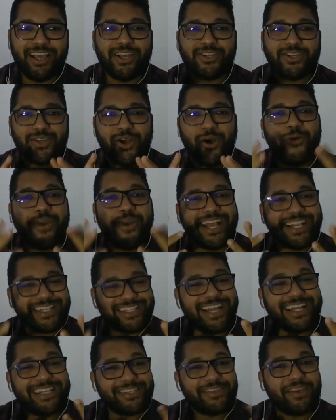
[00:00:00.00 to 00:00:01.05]
So
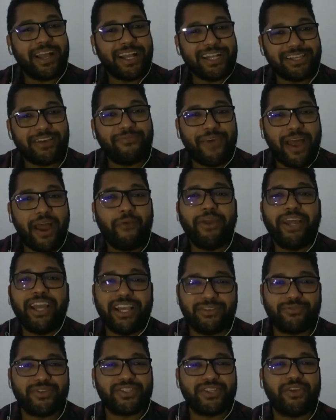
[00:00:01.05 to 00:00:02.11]
it's a very
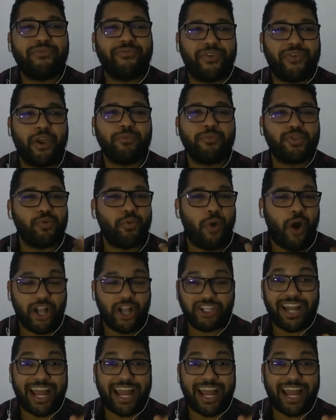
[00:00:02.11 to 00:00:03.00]
interesting film to watch.